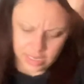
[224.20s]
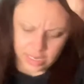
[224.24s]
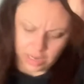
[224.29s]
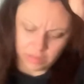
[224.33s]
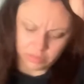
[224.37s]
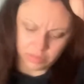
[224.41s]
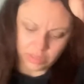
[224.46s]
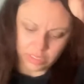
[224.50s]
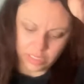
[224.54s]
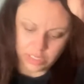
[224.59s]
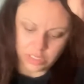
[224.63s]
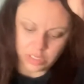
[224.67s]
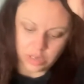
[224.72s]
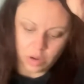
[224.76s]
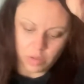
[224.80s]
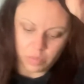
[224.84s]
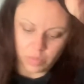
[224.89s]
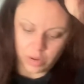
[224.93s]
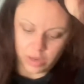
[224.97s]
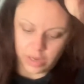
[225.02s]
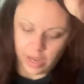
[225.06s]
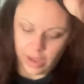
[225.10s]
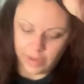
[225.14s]
I really don't
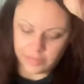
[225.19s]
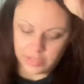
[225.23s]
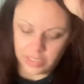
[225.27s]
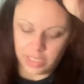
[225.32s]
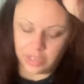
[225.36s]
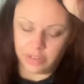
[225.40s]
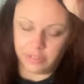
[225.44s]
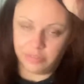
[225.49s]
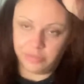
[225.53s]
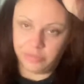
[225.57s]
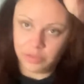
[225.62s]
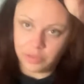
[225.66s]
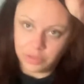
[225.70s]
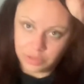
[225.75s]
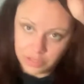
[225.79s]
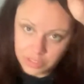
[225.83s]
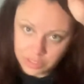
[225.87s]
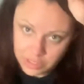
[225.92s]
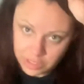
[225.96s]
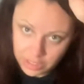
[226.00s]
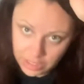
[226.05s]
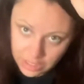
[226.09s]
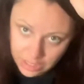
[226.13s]
want to have to get a food
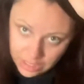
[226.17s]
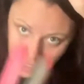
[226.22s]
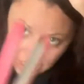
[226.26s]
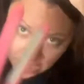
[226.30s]
cert,